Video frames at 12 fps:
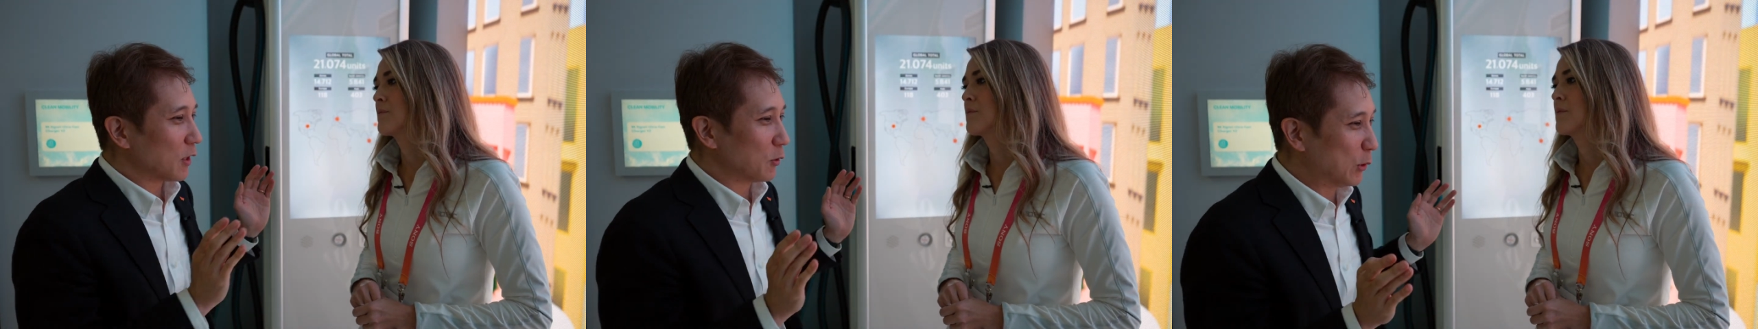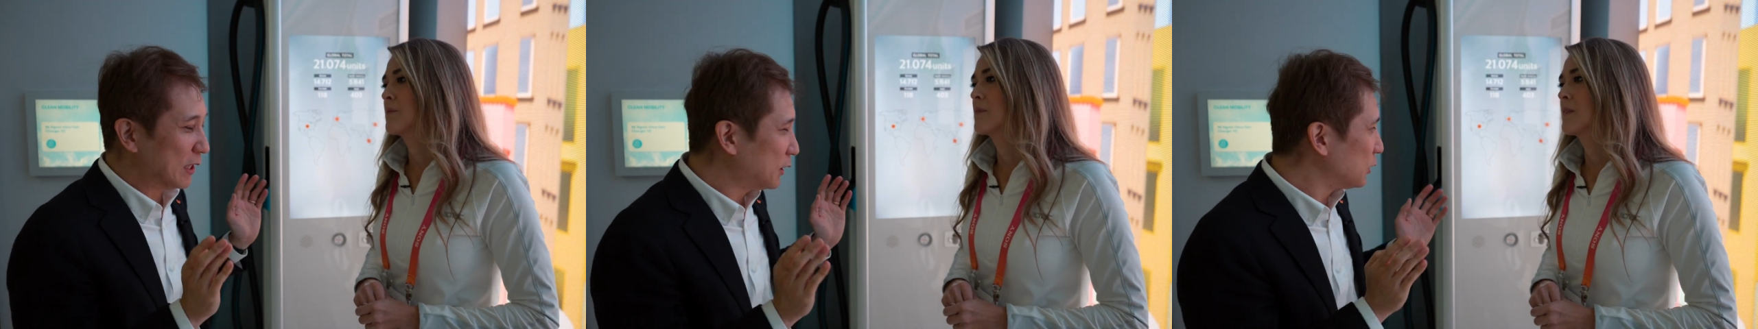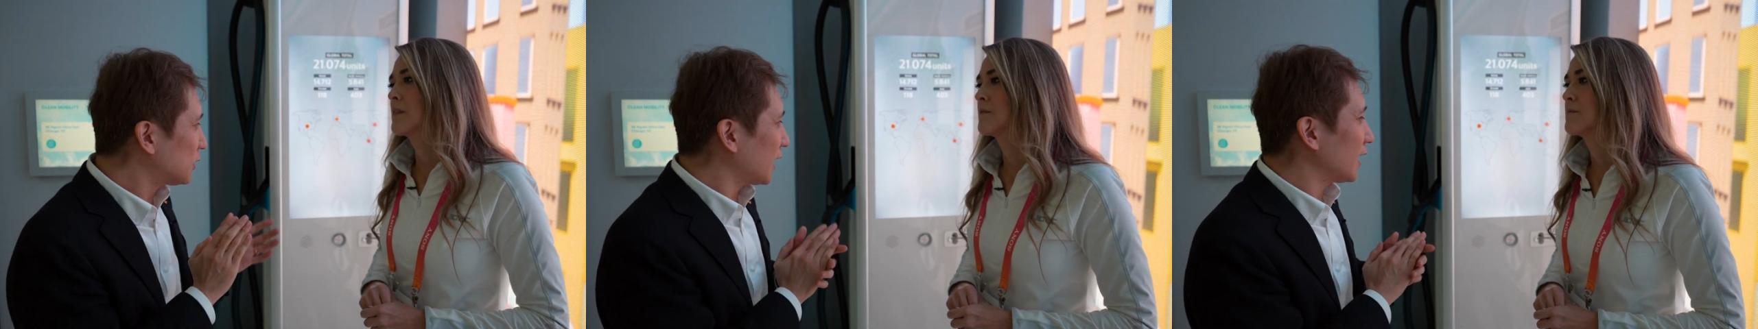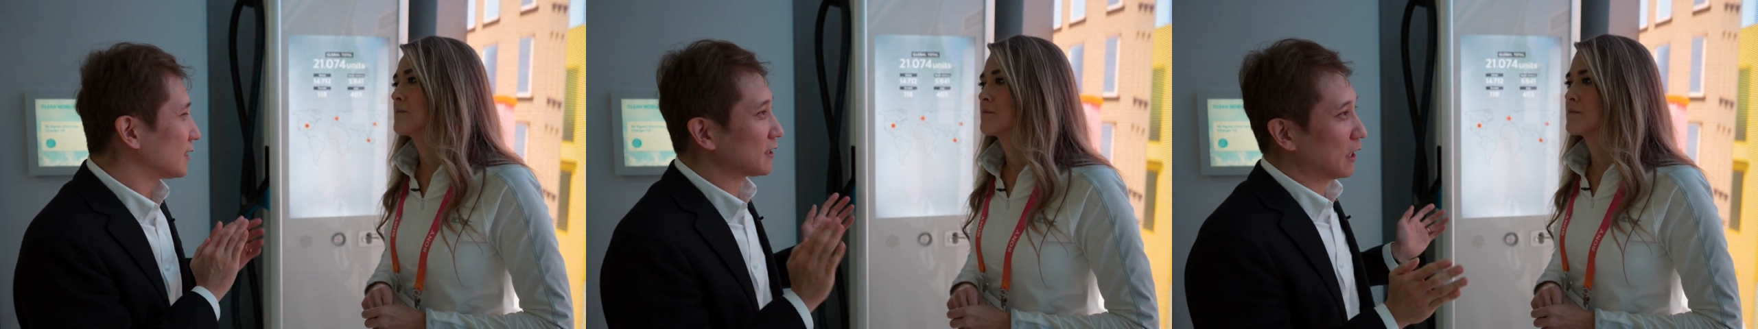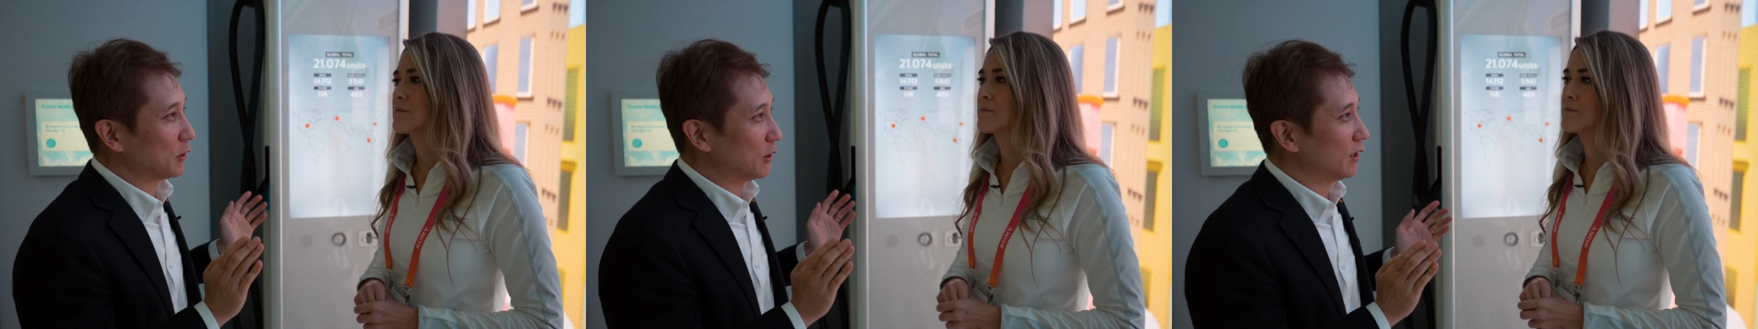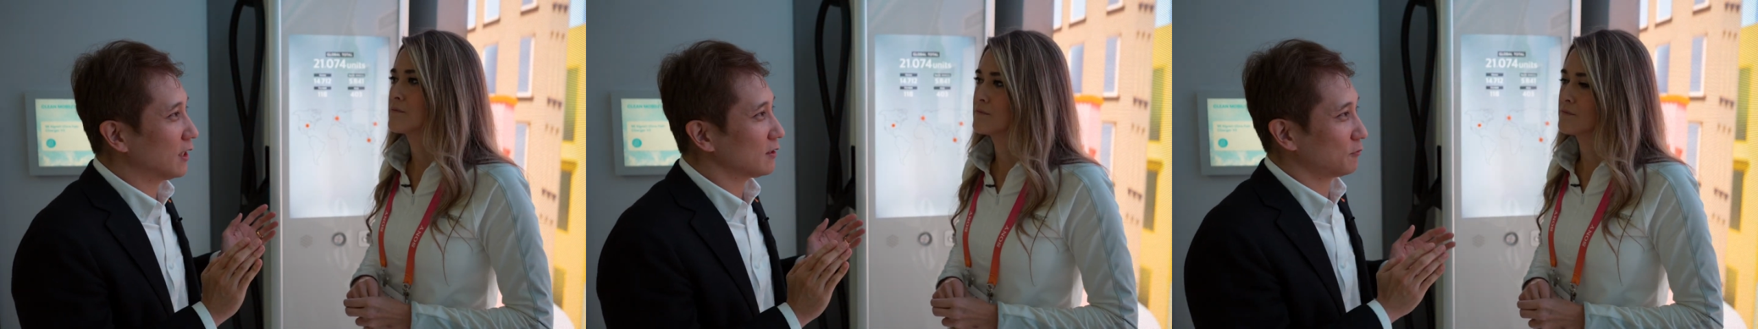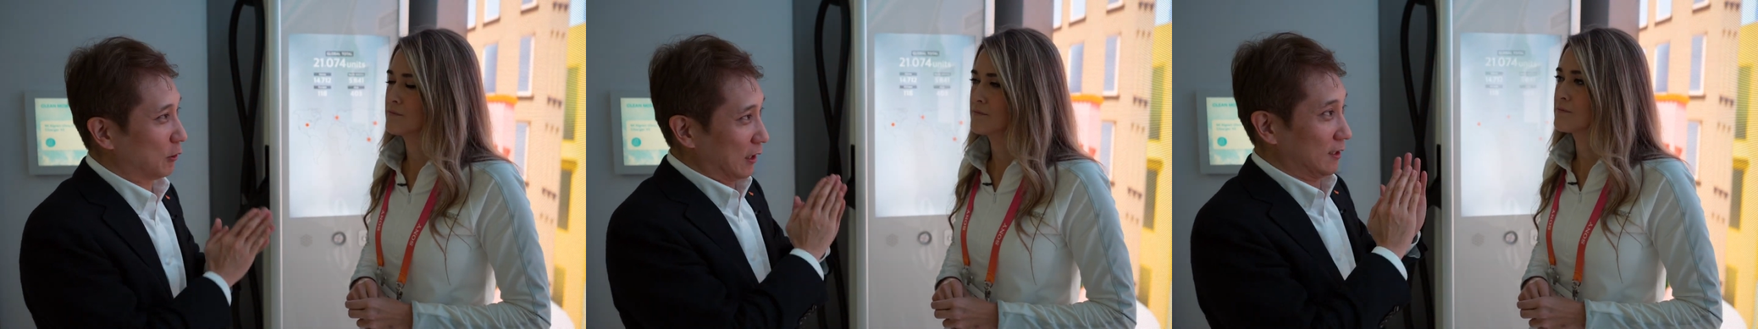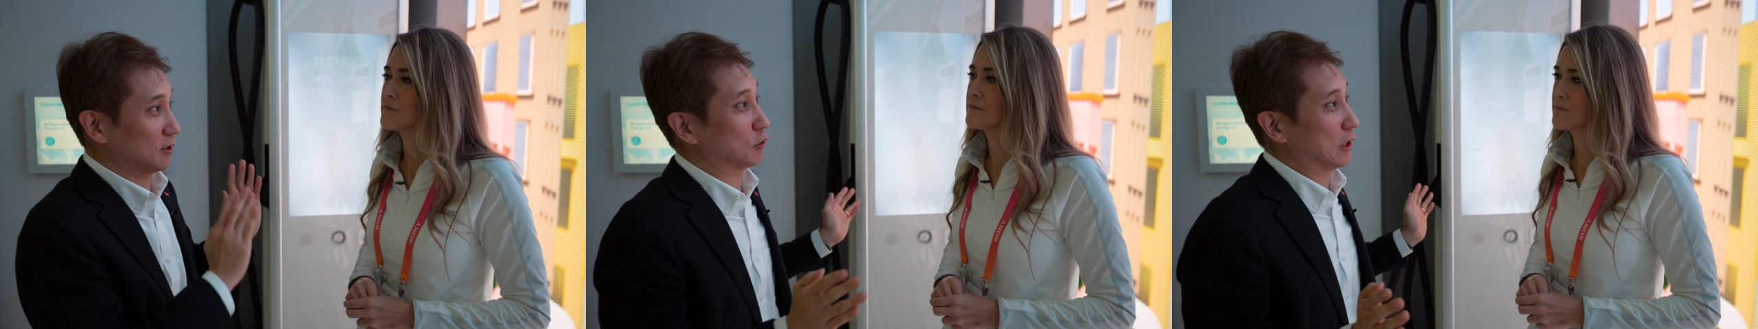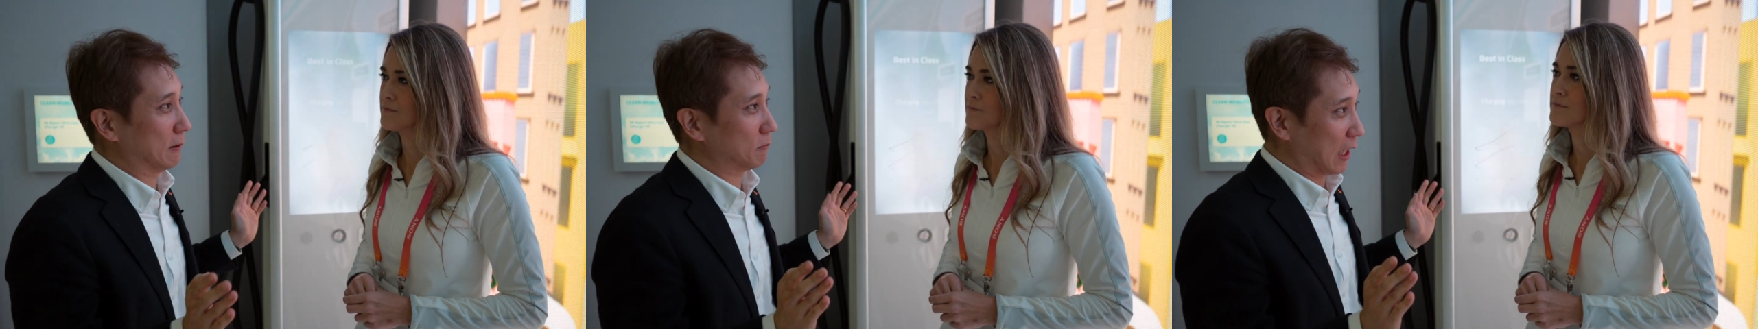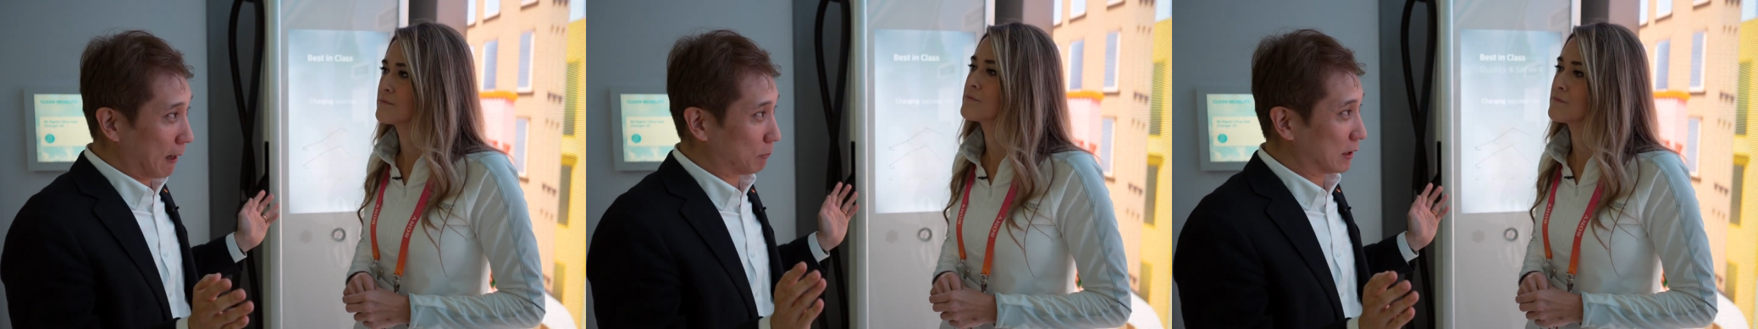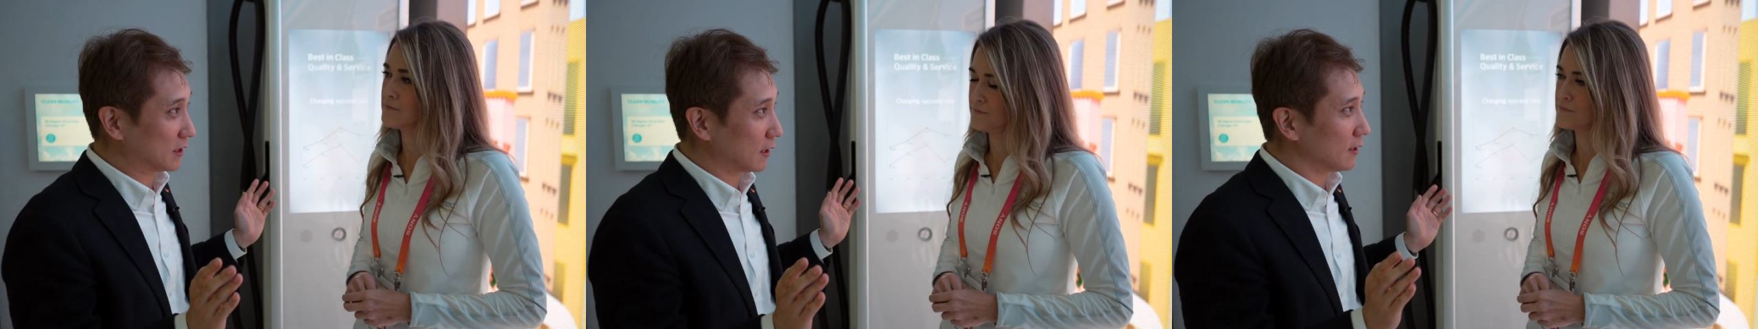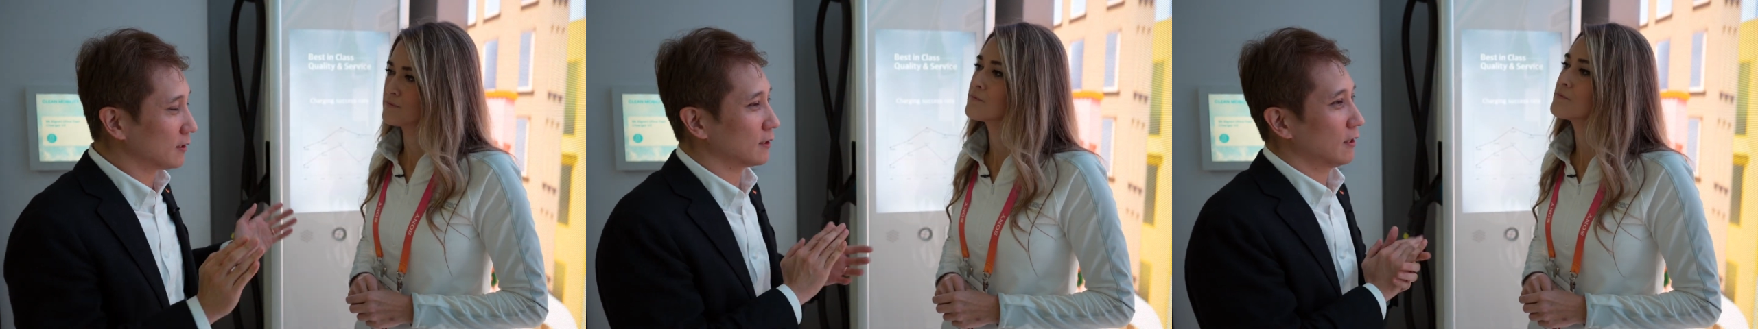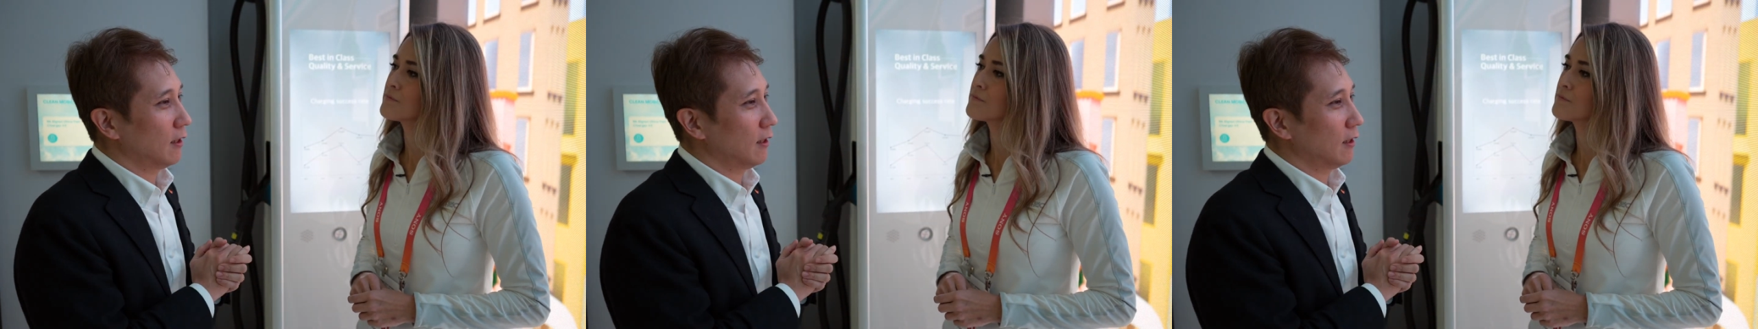Speaker 1: we do test our units for extreme temperatures.